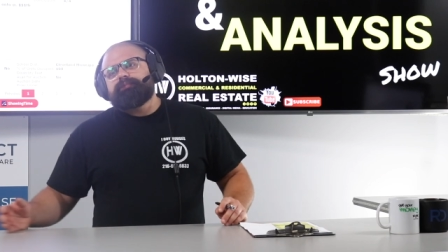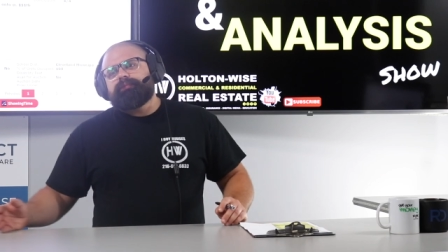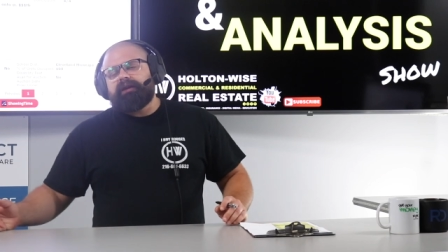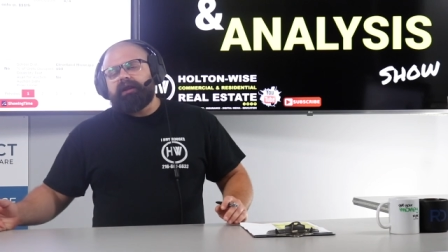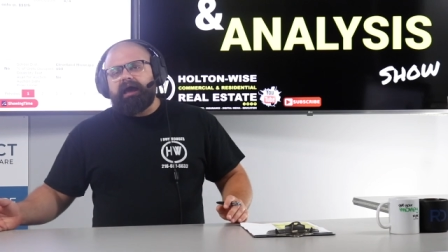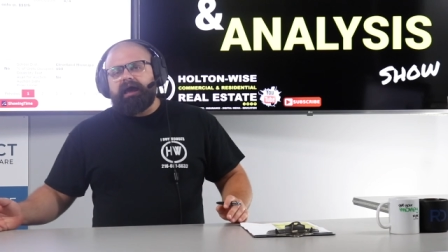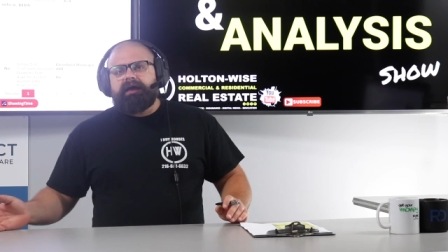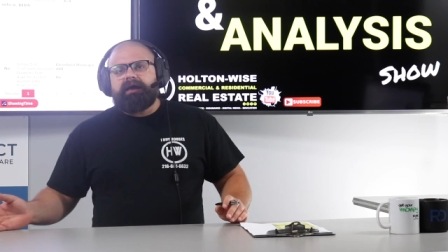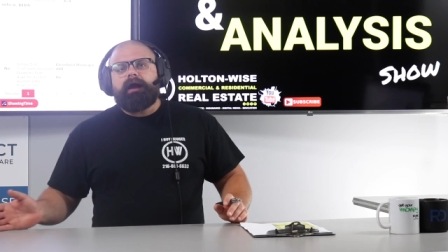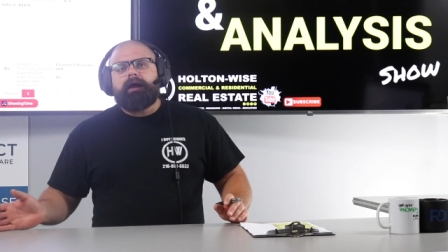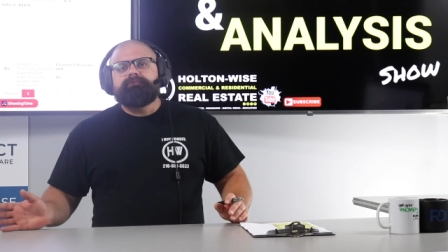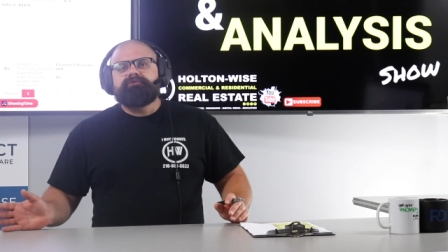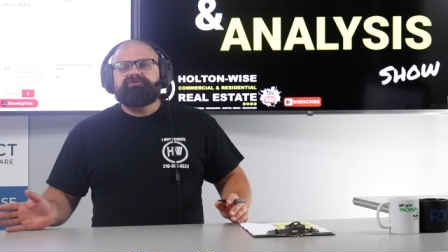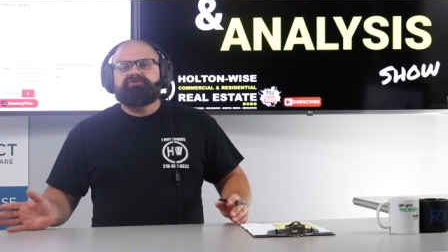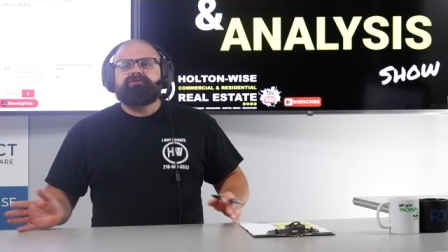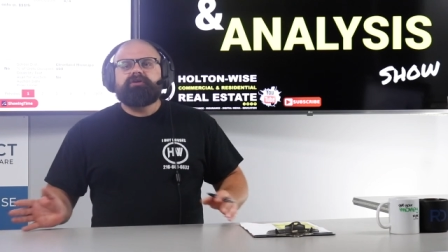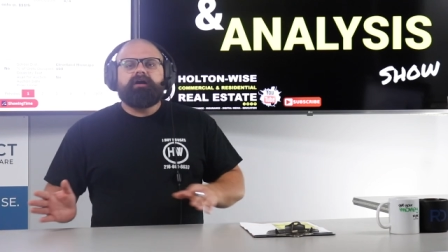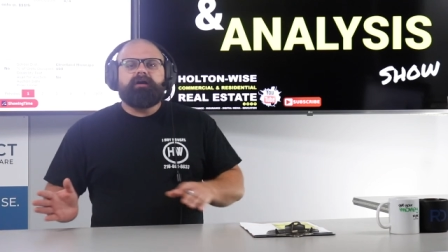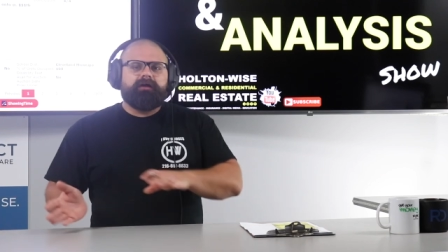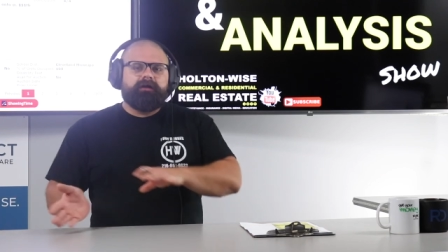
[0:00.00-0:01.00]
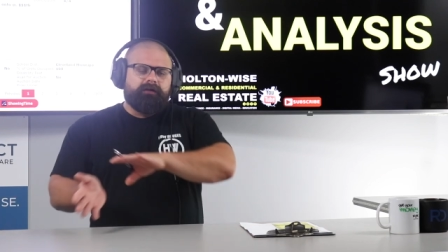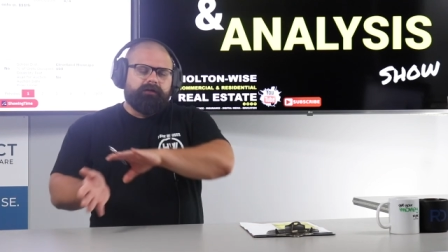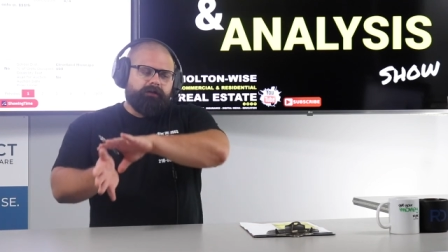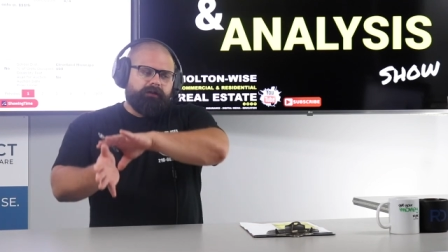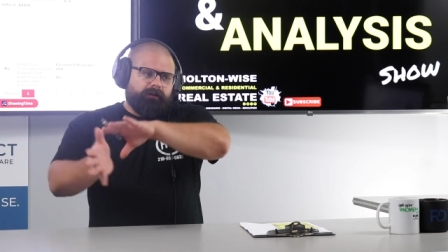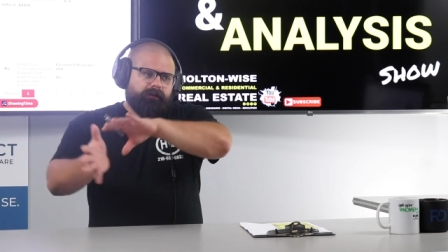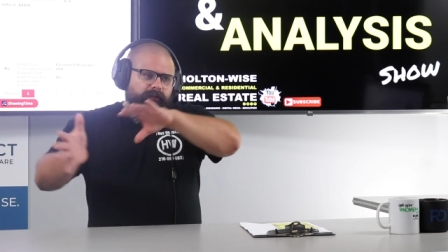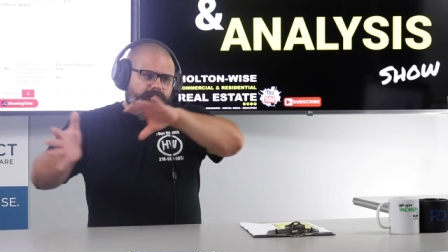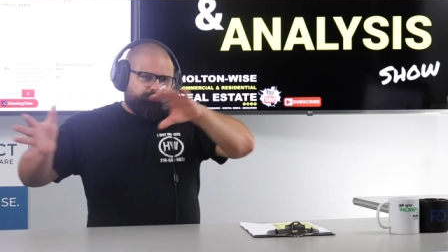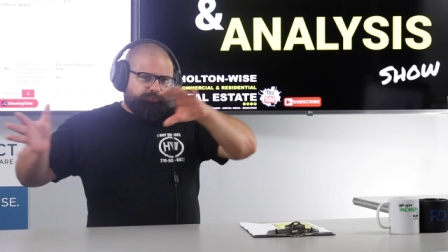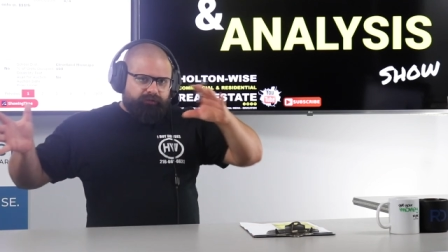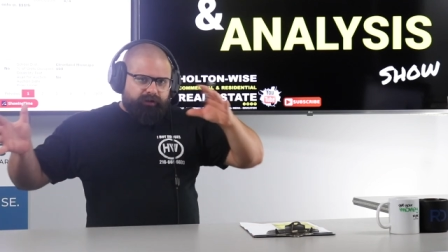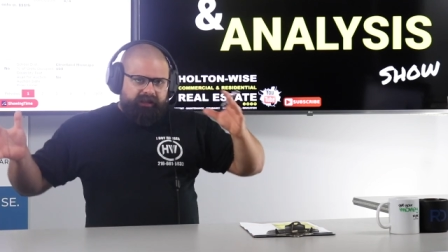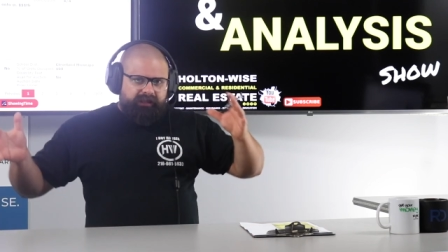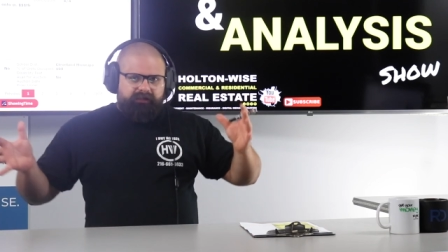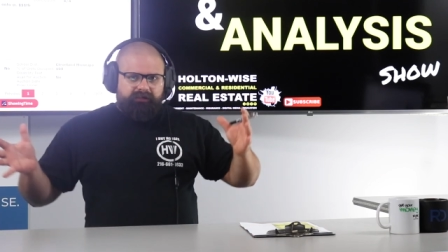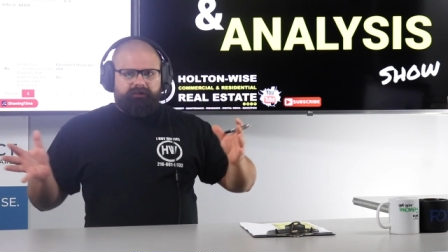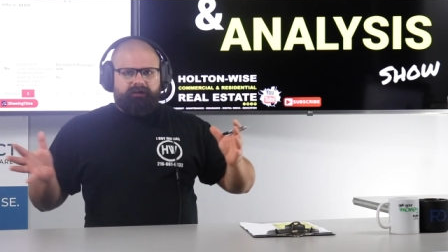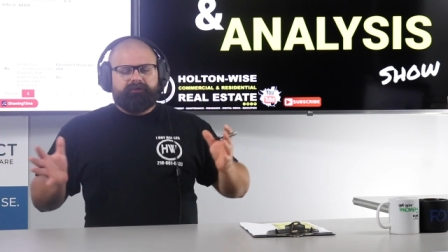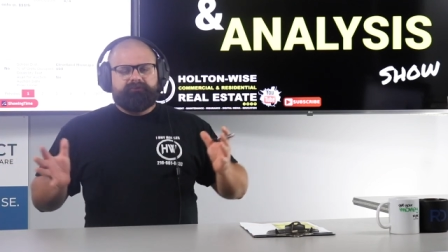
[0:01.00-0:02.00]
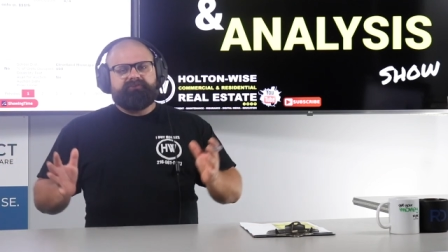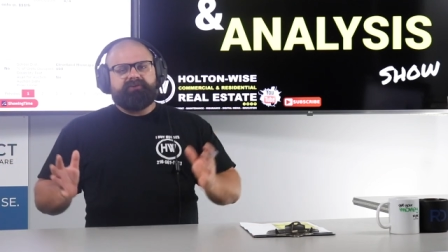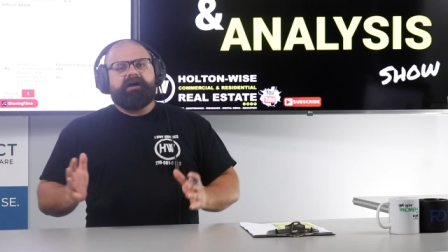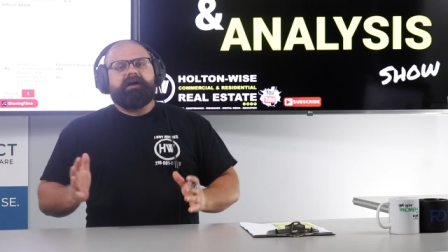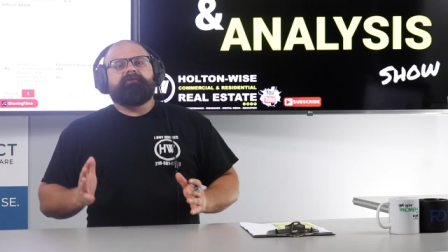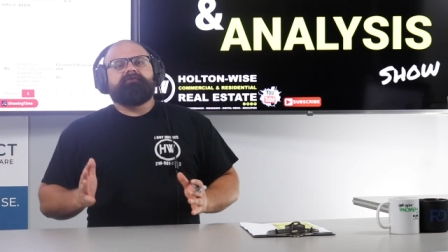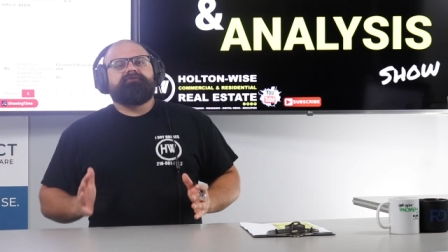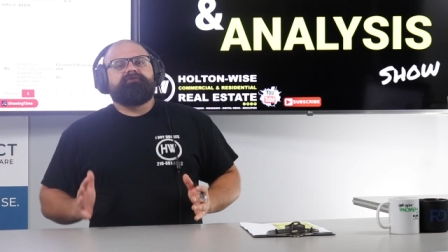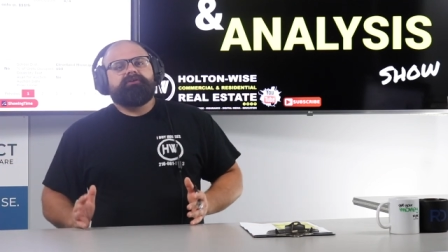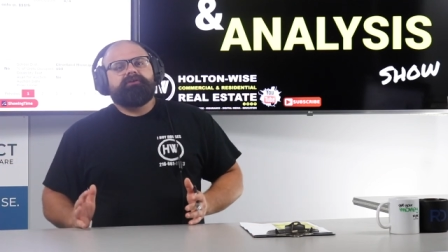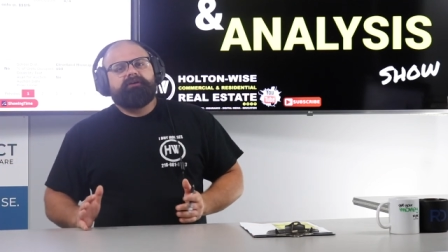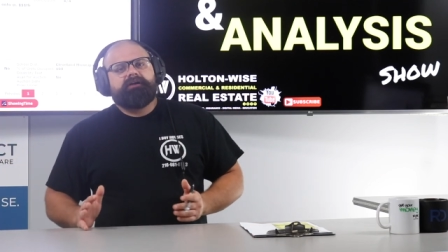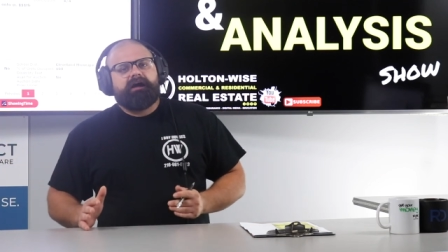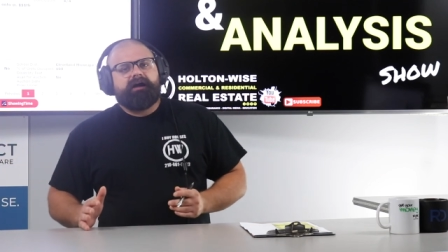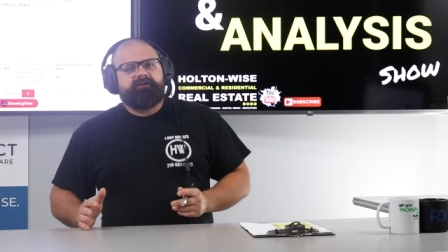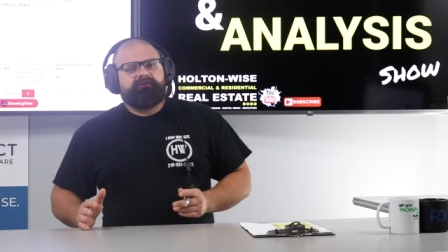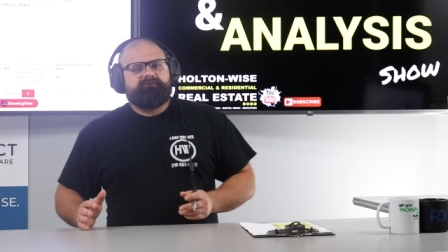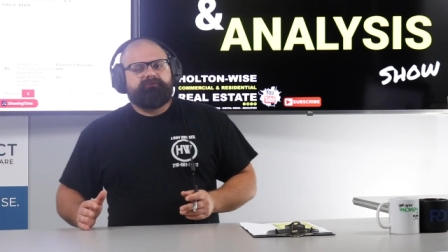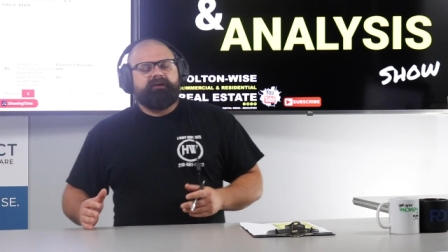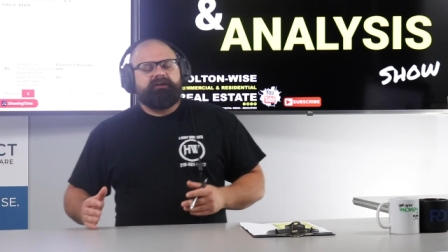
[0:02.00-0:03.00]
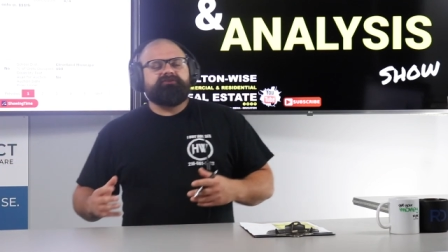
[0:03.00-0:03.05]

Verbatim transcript: But I'm just trying to break it all down for you guys,